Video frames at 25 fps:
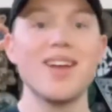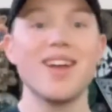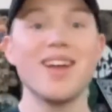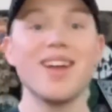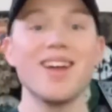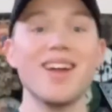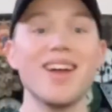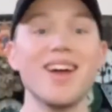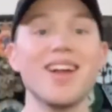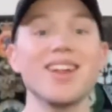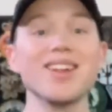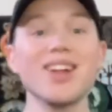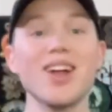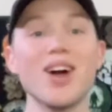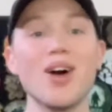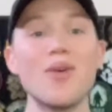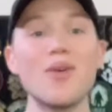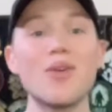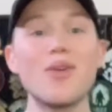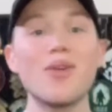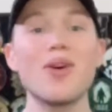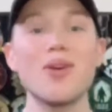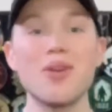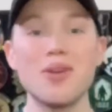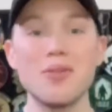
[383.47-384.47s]
Hello and
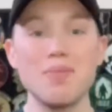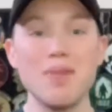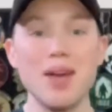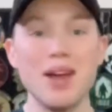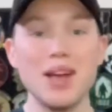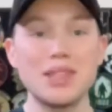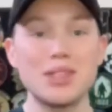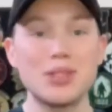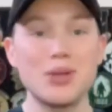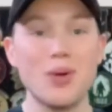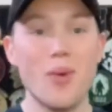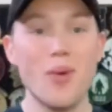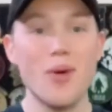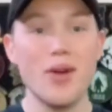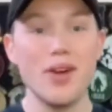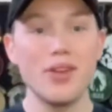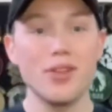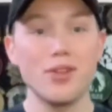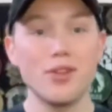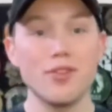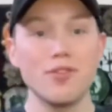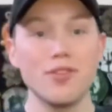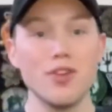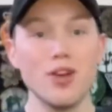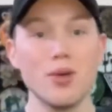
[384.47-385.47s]
welcome back to our
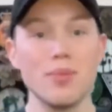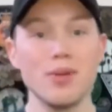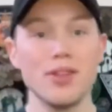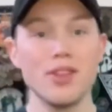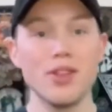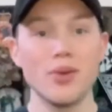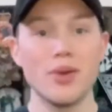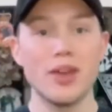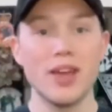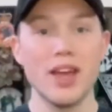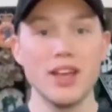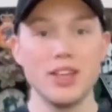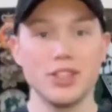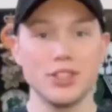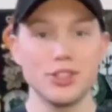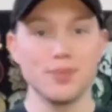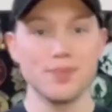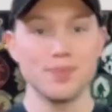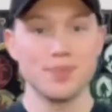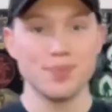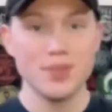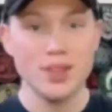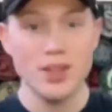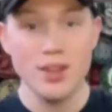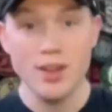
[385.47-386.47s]
regular filming location.
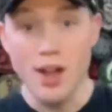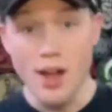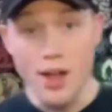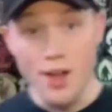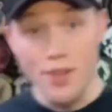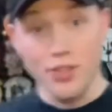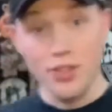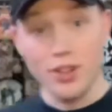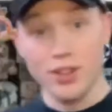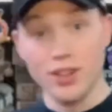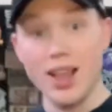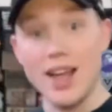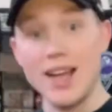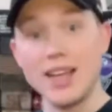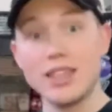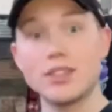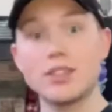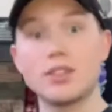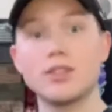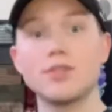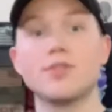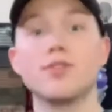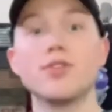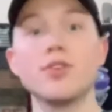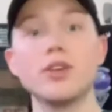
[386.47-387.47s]
The
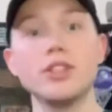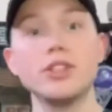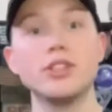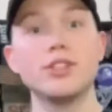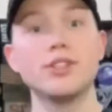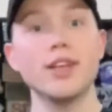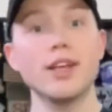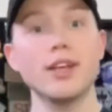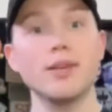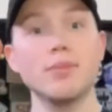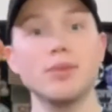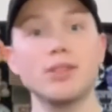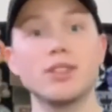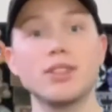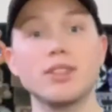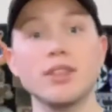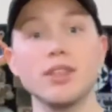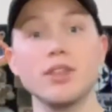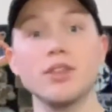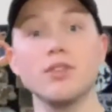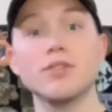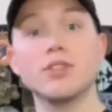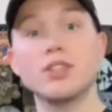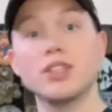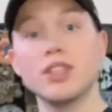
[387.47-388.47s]
last footage segments that
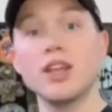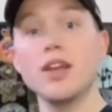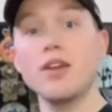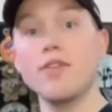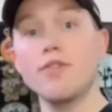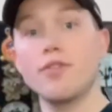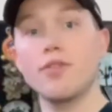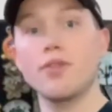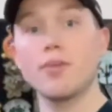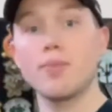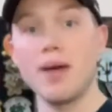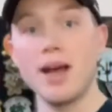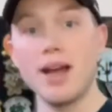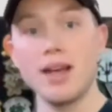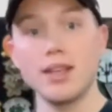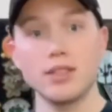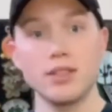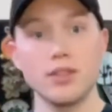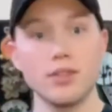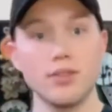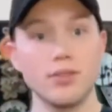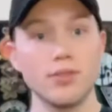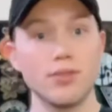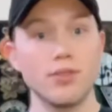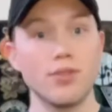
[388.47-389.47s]
you've seen from
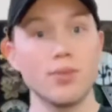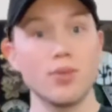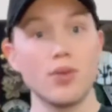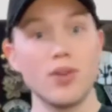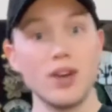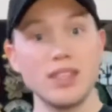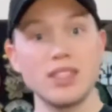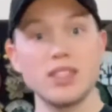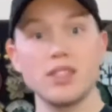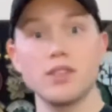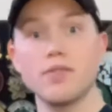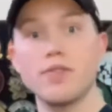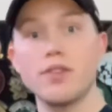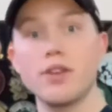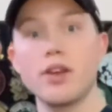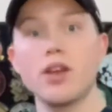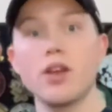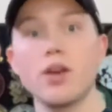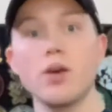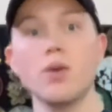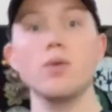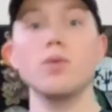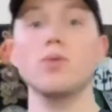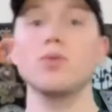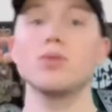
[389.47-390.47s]
the rest of the
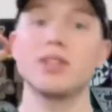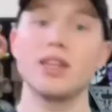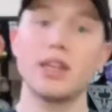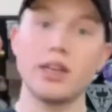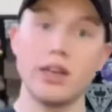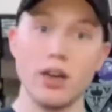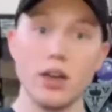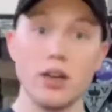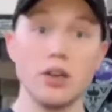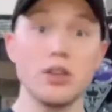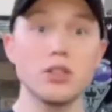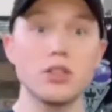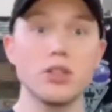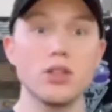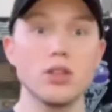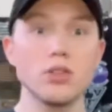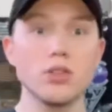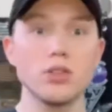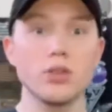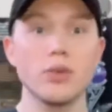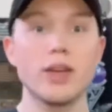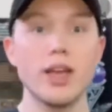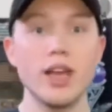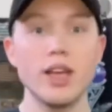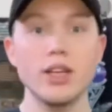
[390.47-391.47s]
video was at an undisclosed
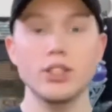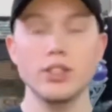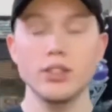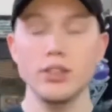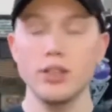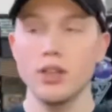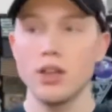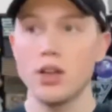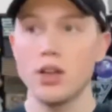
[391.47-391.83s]
location.